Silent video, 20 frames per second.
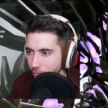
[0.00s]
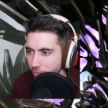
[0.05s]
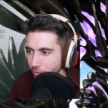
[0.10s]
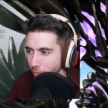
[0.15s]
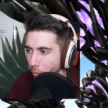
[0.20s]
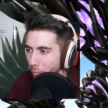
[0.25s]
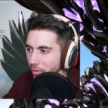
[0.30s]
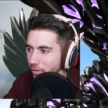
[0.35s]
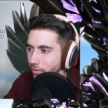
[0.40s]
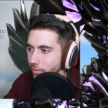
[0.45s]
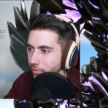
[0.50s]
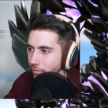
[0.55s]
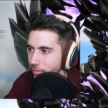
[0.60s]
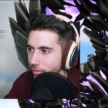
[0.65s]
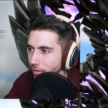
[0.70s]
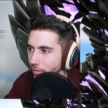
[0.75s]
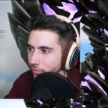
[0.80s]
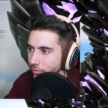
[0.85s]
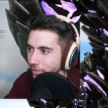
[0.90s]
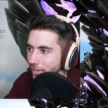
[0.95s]
But they're going.
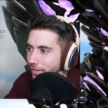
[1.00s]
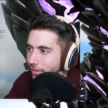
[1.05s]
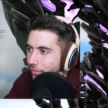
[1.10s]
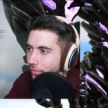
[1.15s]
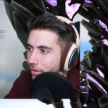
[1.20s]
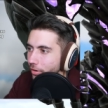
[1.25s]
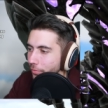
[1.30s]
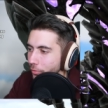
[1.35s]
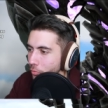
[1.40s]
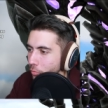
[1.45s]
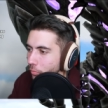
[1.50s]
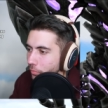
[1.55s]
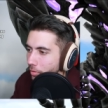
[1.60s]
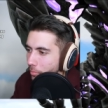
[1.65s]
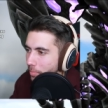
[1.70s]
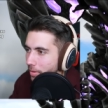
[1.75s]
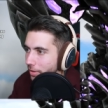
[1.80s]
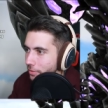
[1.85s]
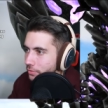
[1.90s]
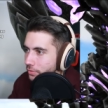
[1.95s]
You know, they're getting in there. They're doing
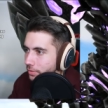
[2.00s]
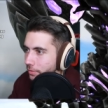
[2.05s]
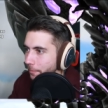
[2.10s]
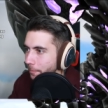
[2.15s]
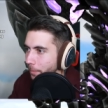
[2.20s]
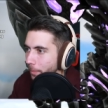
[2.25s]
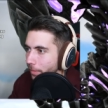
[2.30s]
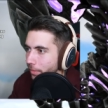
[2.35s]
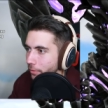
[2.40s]
their best.